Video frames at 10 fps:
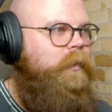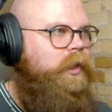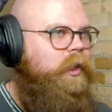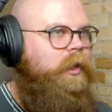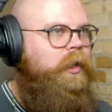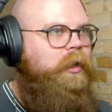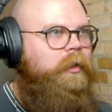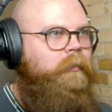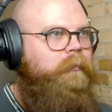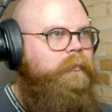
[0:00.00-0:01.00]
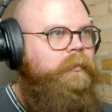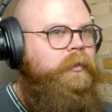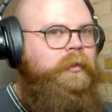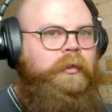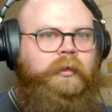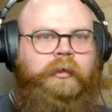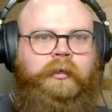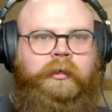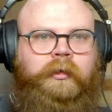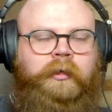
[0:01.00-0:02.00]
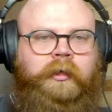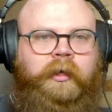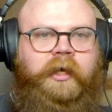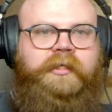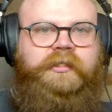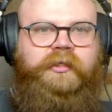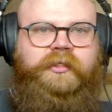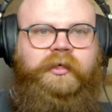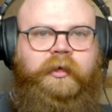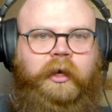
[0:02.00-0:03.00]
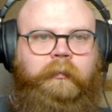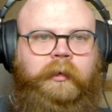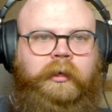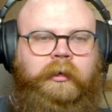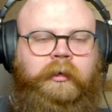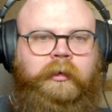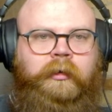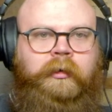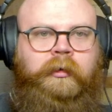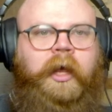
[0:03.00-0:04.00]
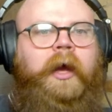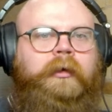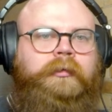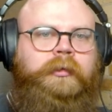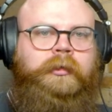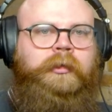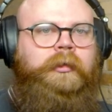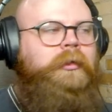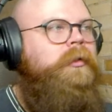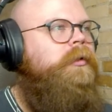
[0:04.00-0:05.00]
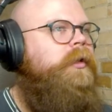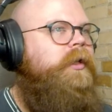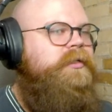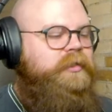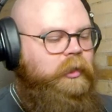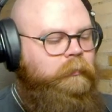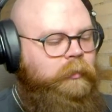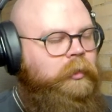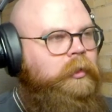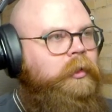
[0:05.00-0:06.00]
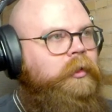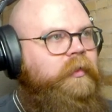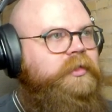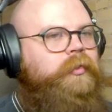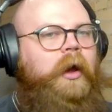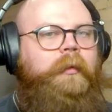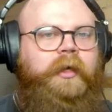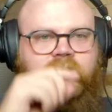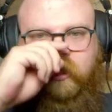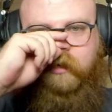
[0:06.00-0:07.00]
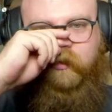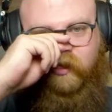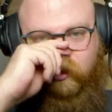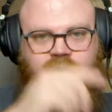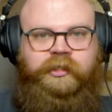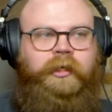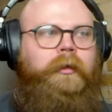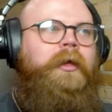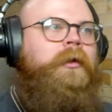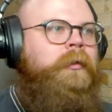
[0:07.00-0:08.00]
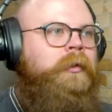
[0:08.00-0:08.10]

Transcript: um, it's still so dumb. Yeah, it is dumb. That's why I'm going to talk about the interesting thing.